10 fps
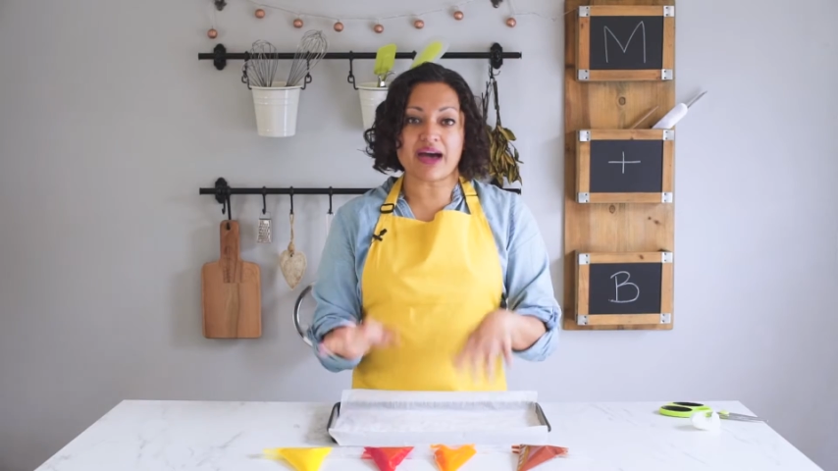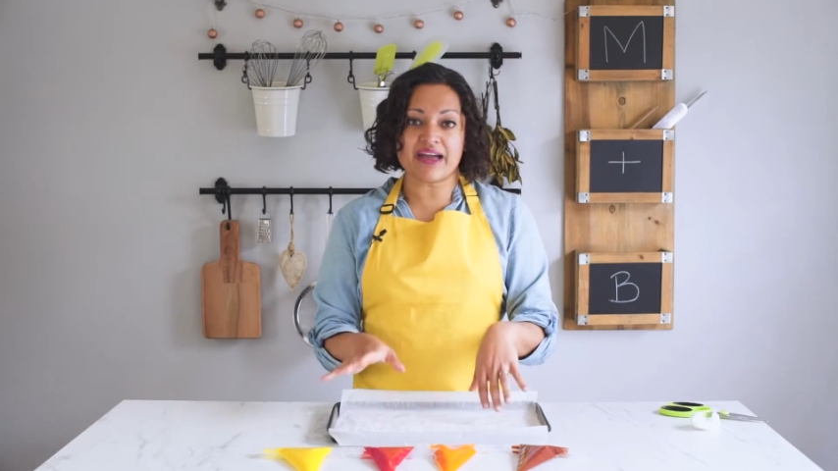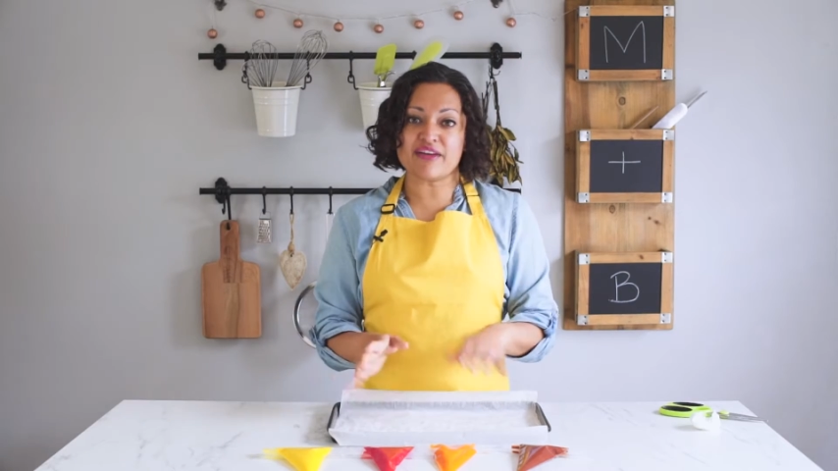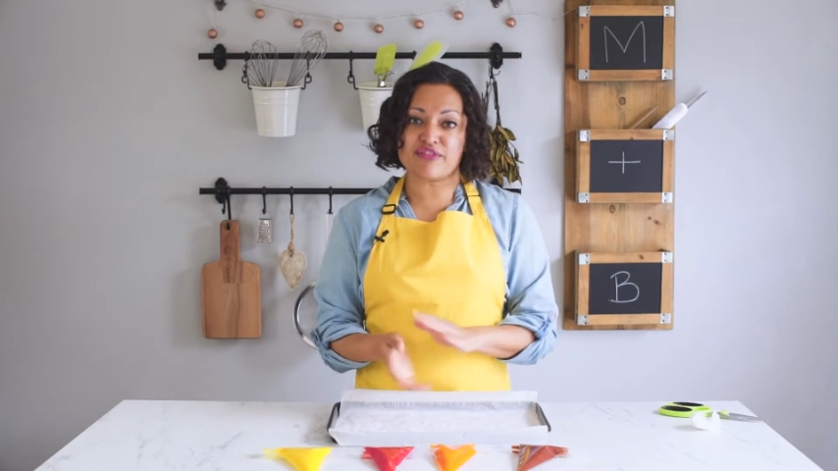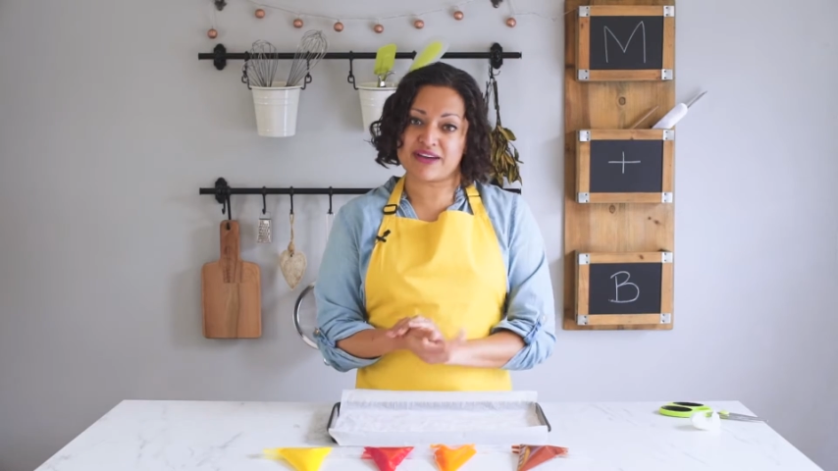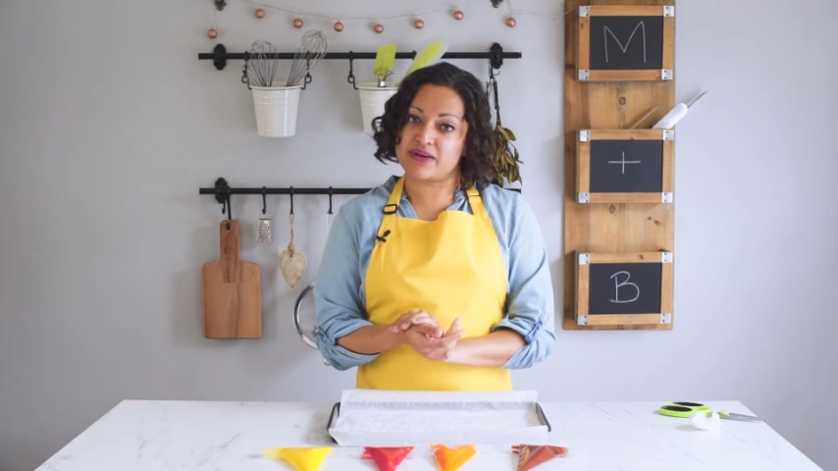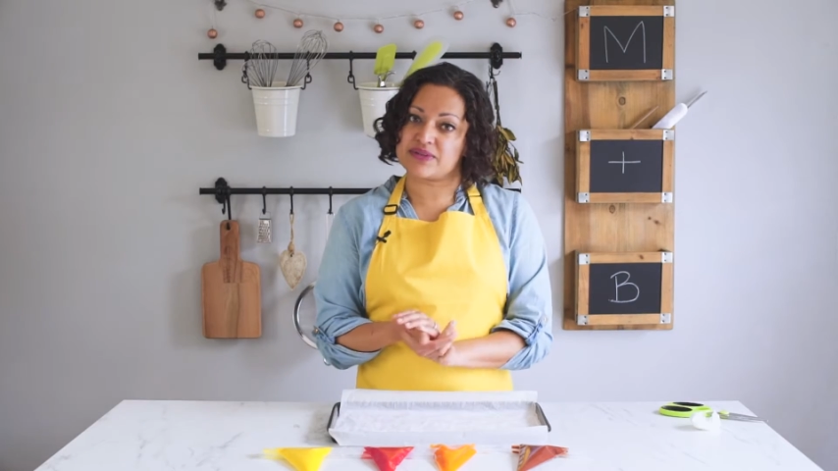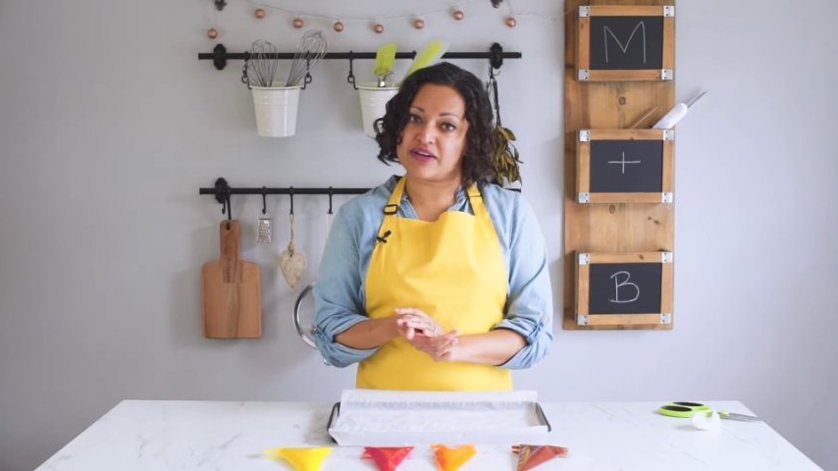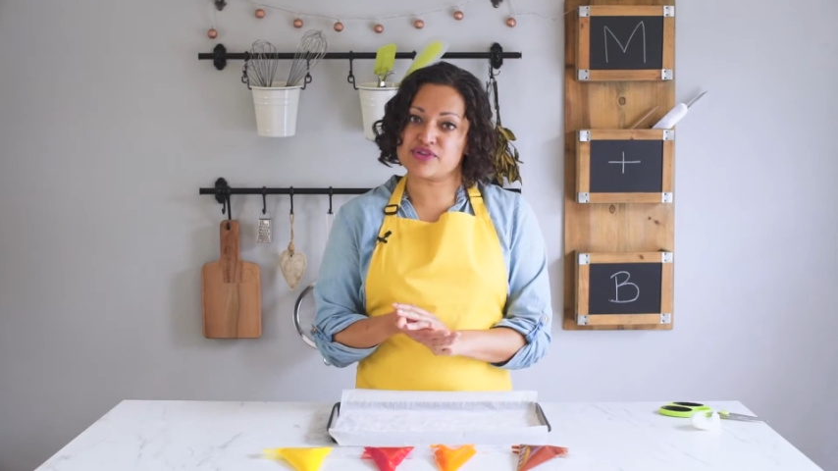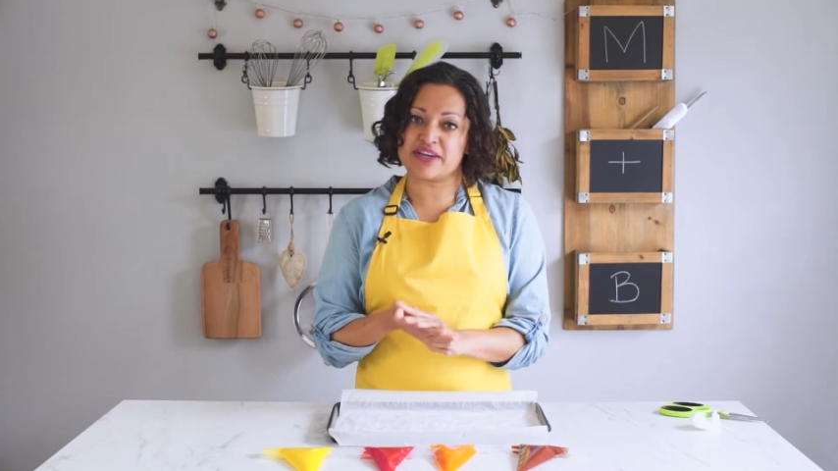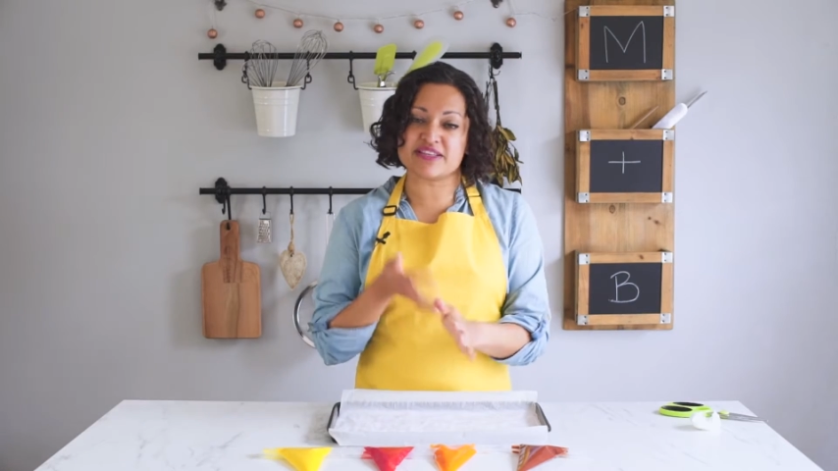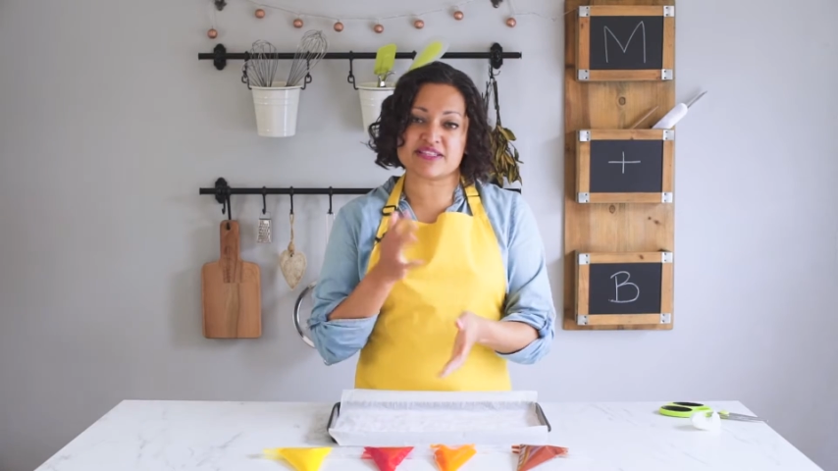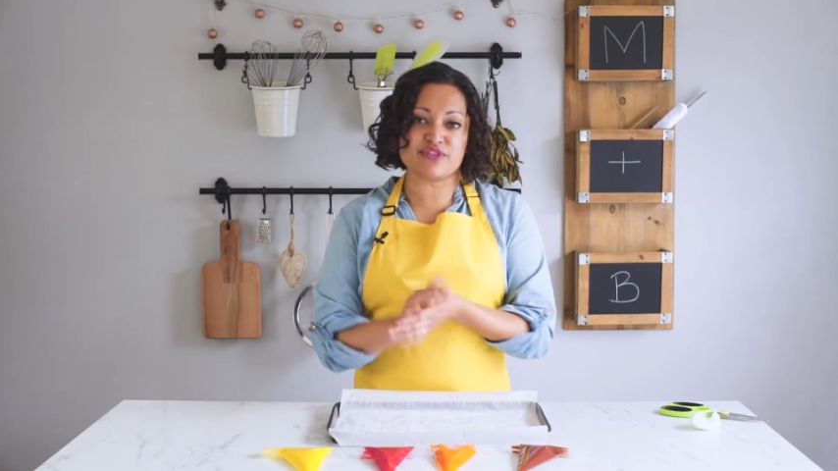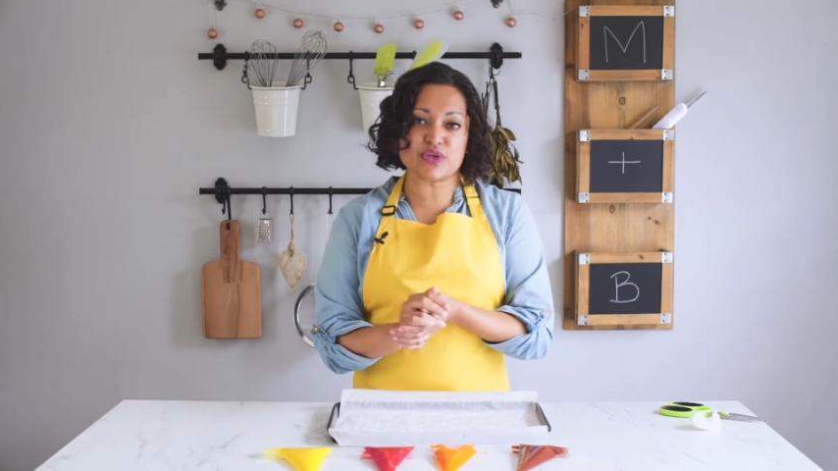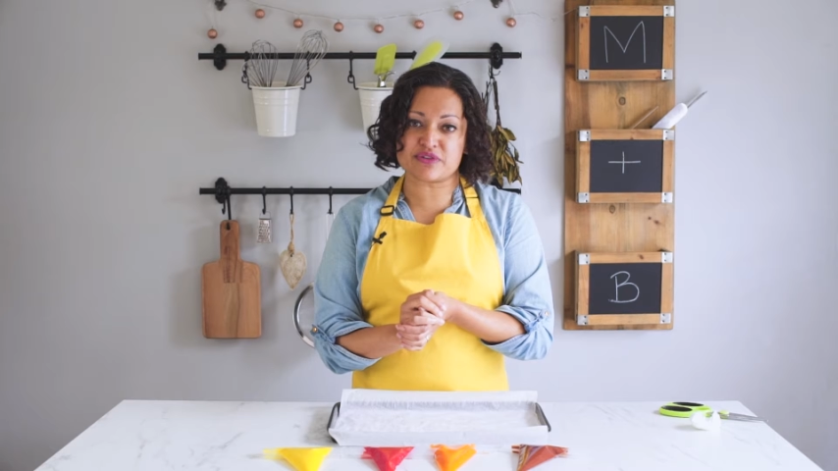I've tried this
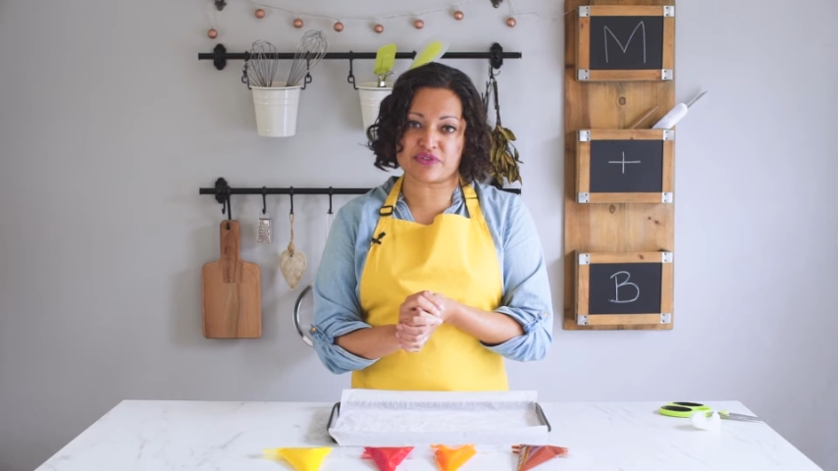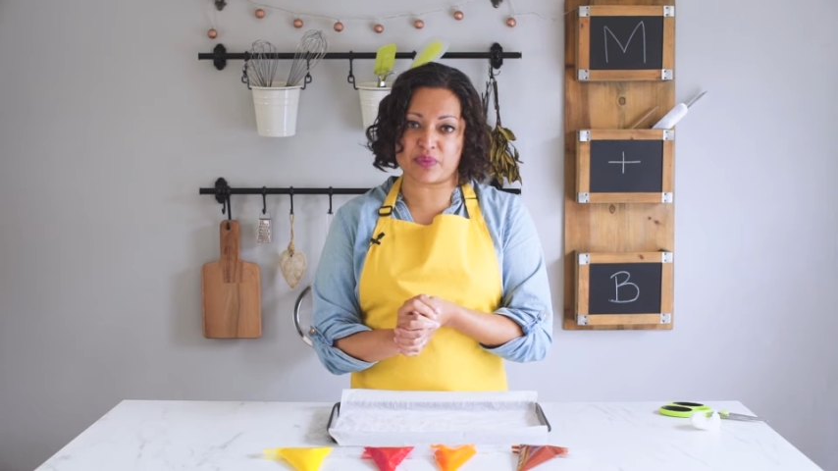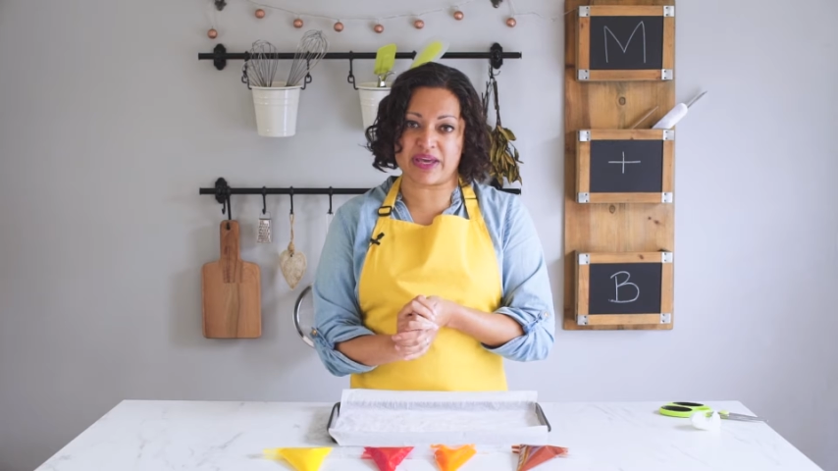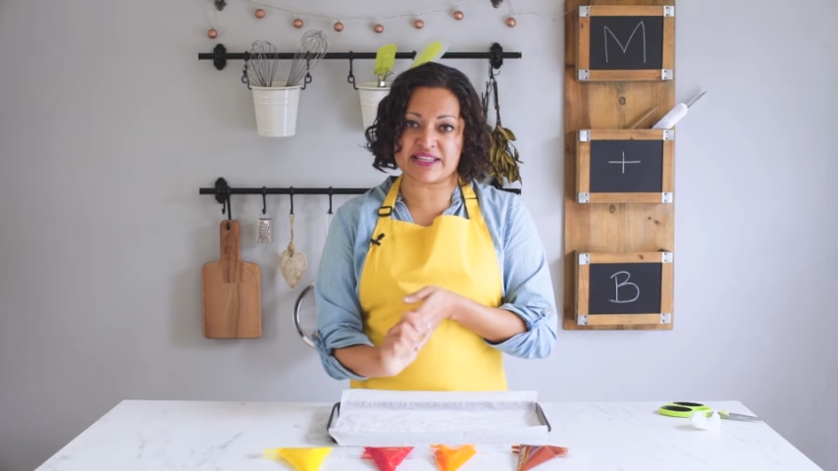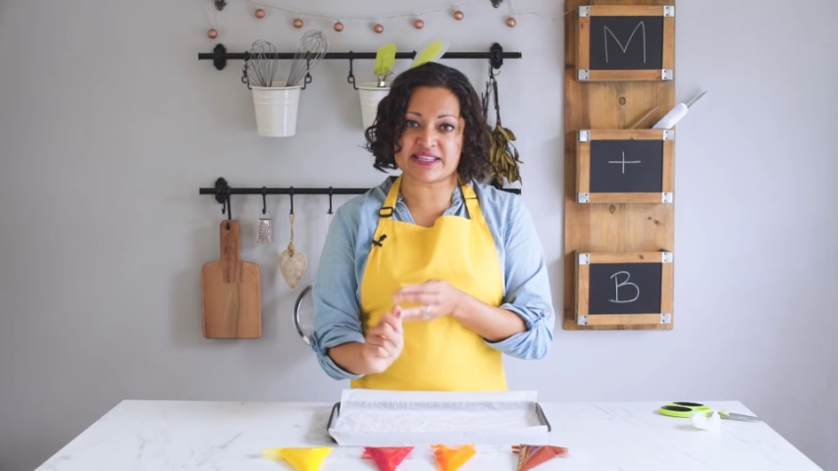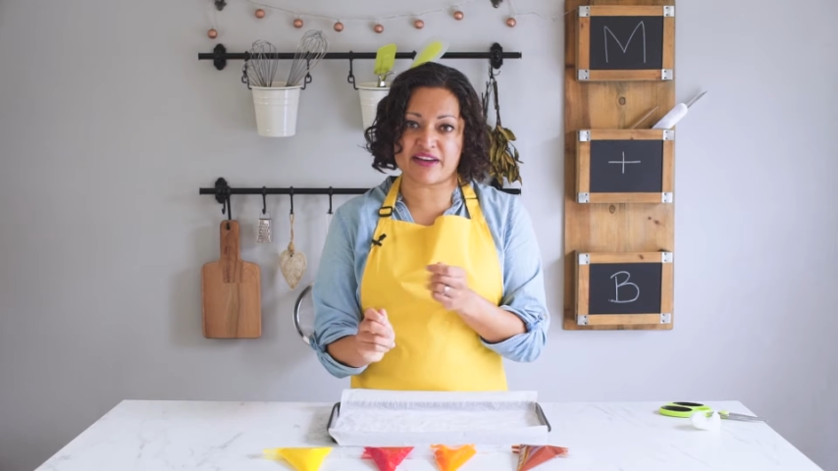a few different ways.